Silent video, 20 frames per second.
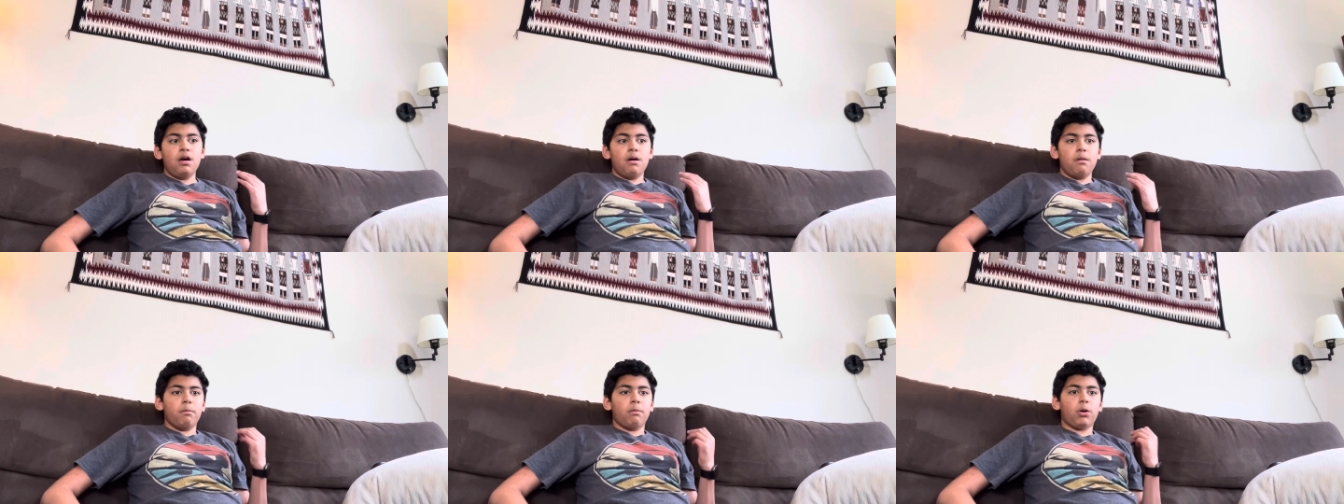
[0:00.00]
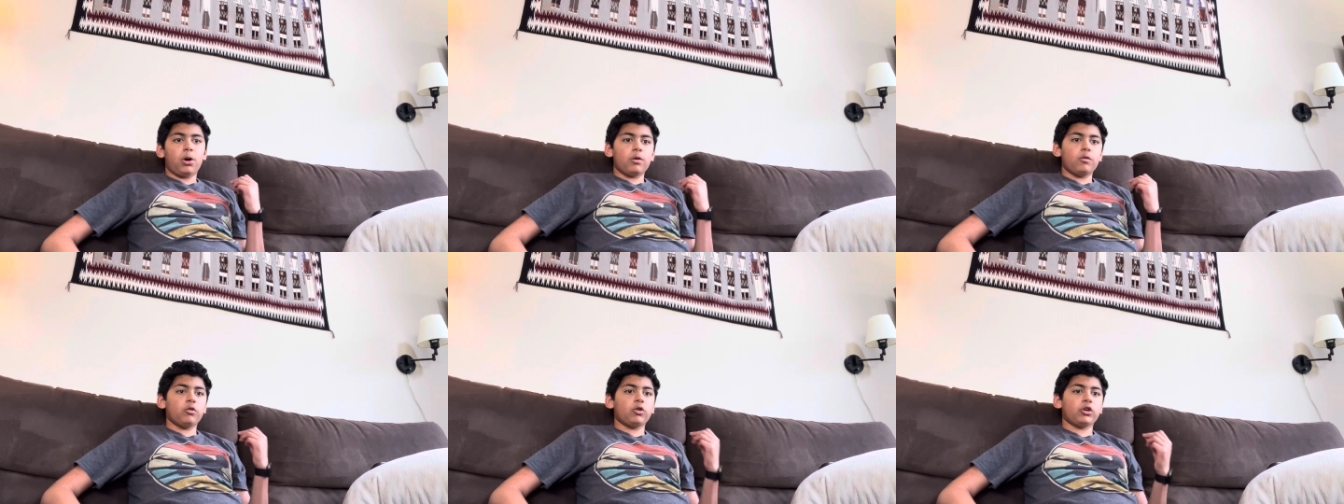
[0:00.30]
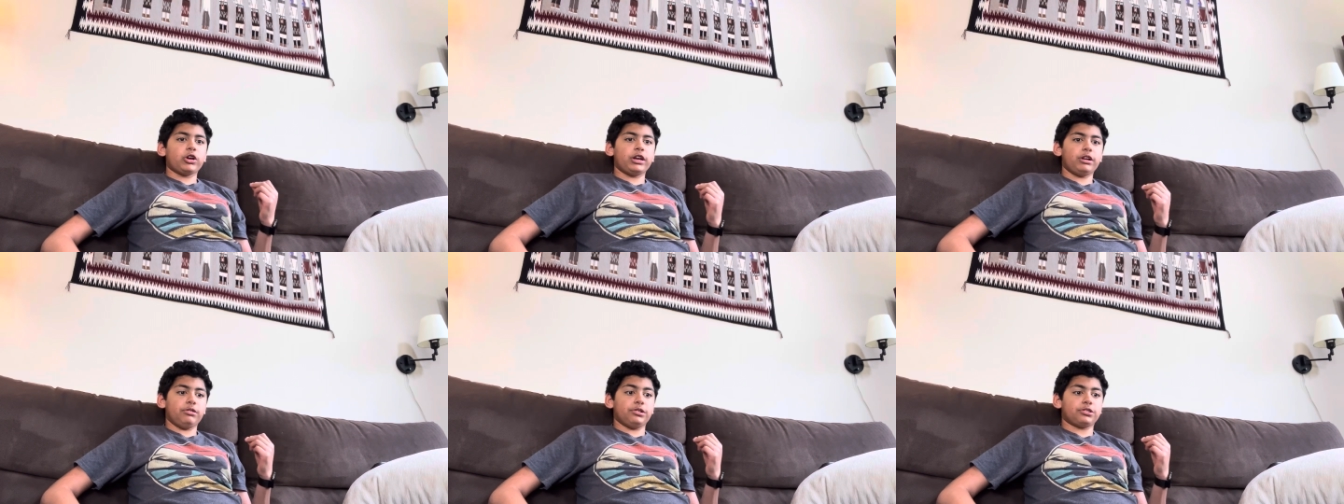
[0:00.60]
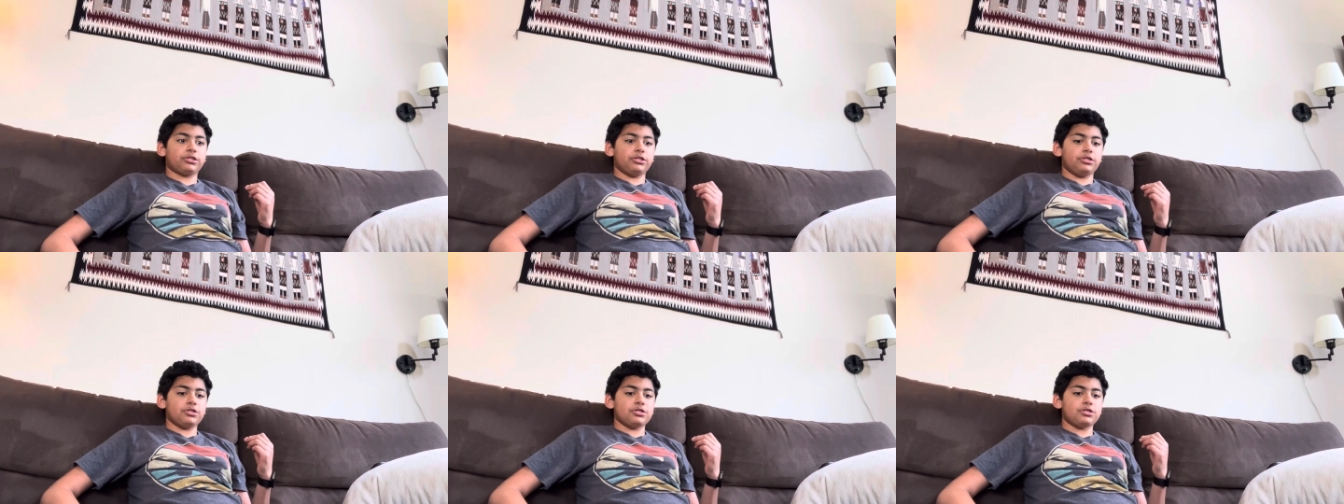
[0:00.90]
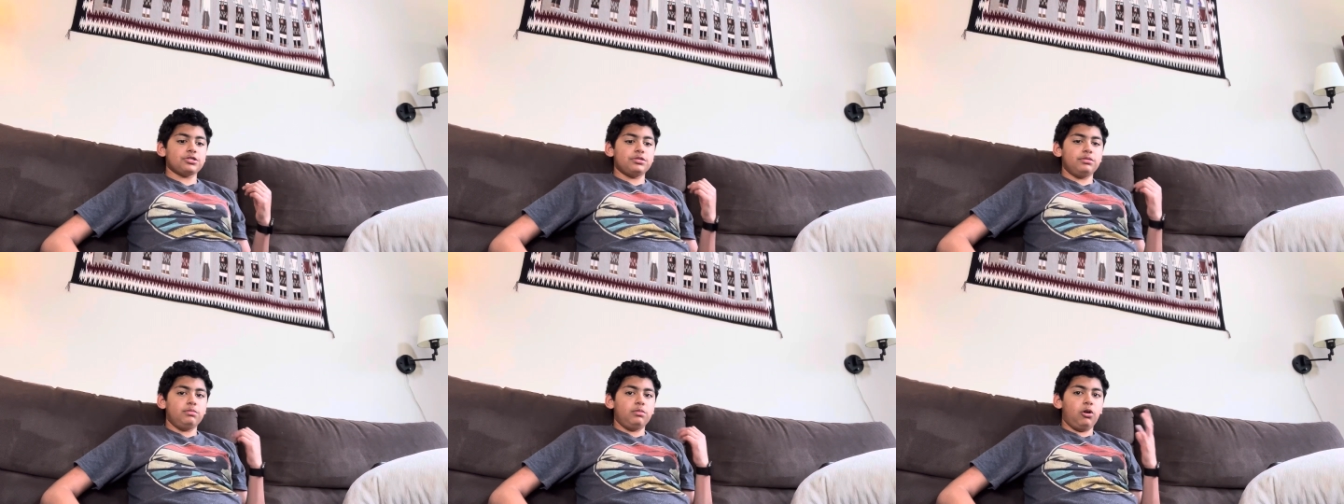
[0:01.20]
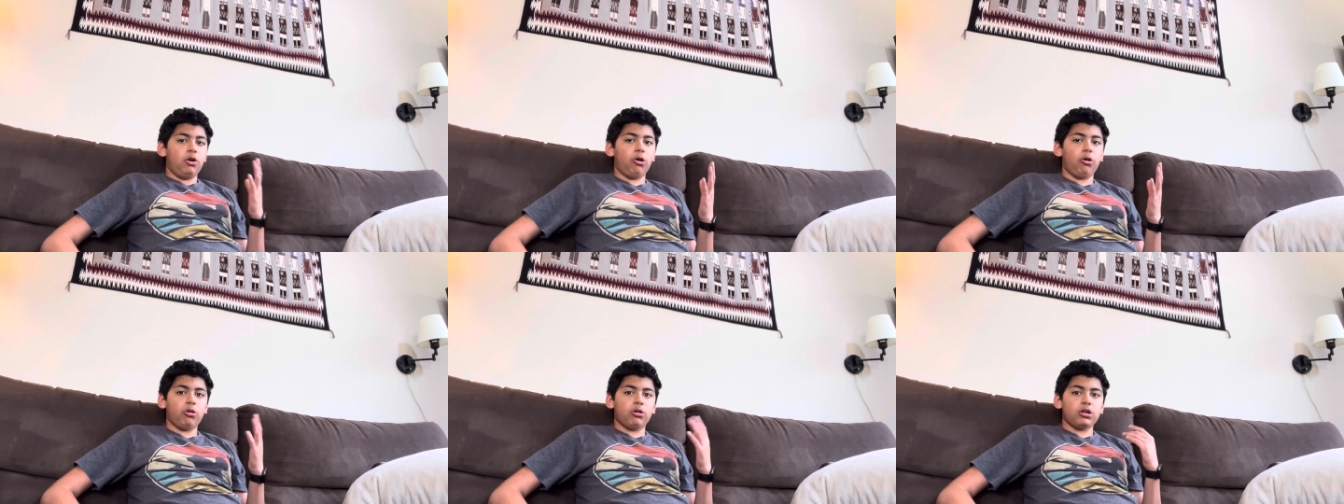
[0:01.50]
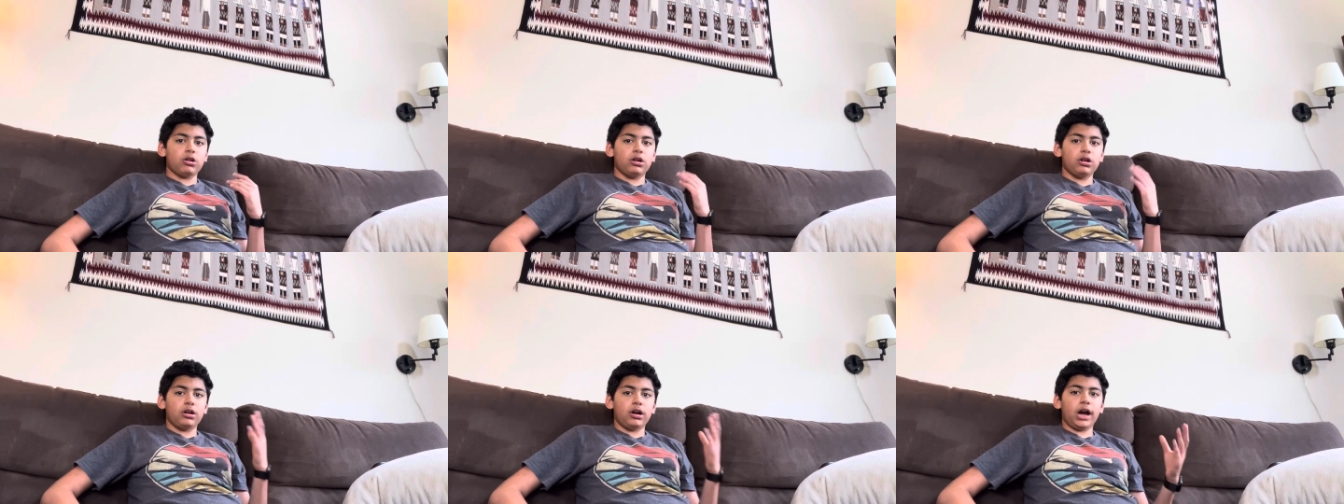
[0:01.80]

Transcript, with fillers: Marvel characters, Hulk,